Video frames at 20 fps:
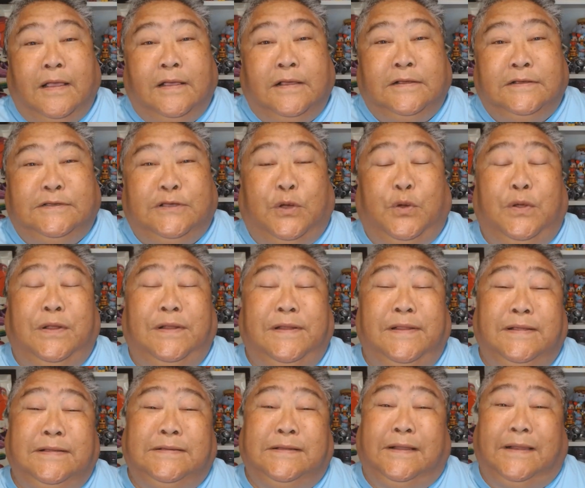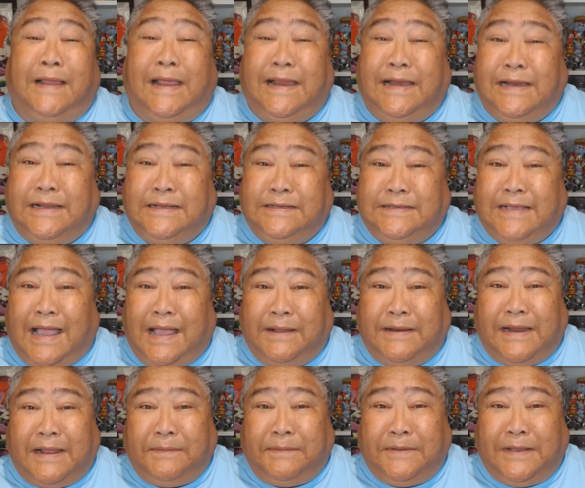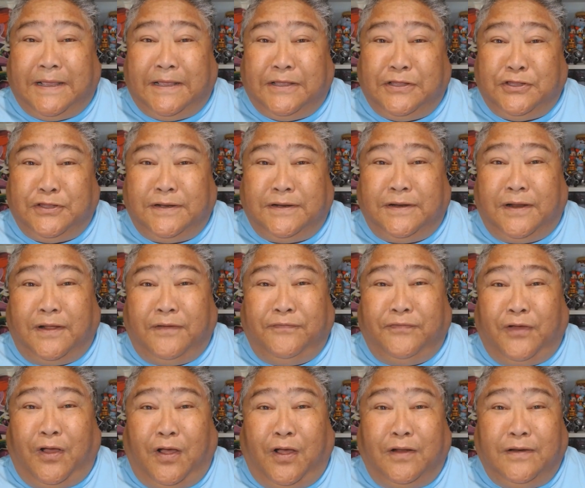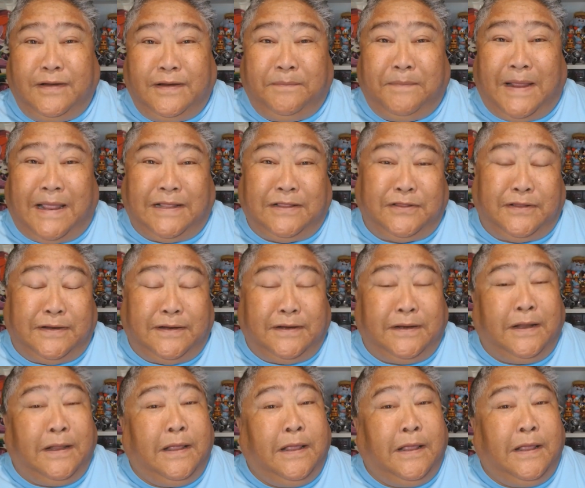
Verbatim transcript: So, in his latest adaptation of Haunted Mansion,